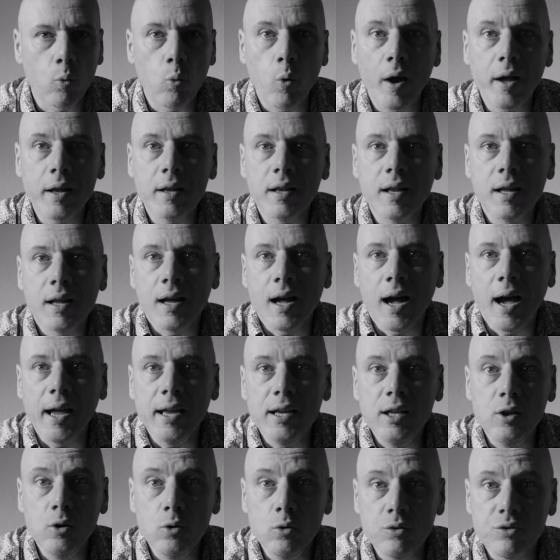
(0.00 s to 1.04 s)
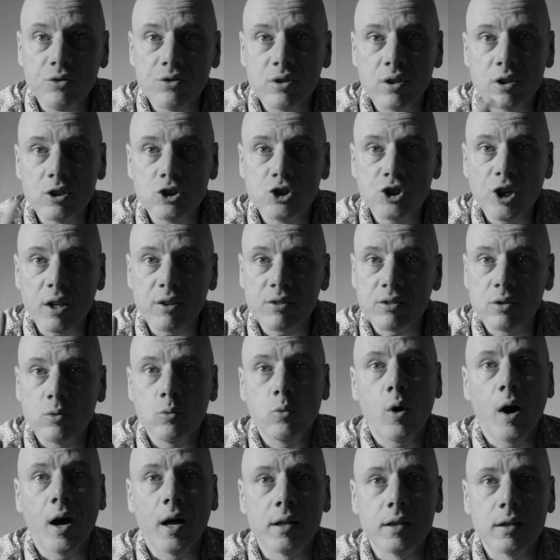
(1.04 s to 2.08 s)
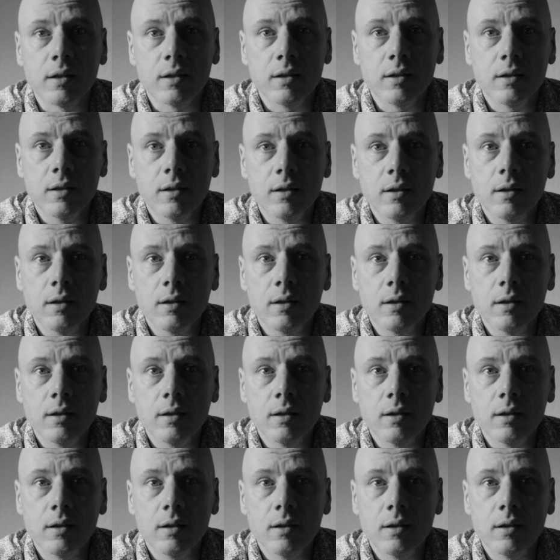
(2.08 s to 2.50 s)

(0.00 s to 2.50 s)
when I use just one,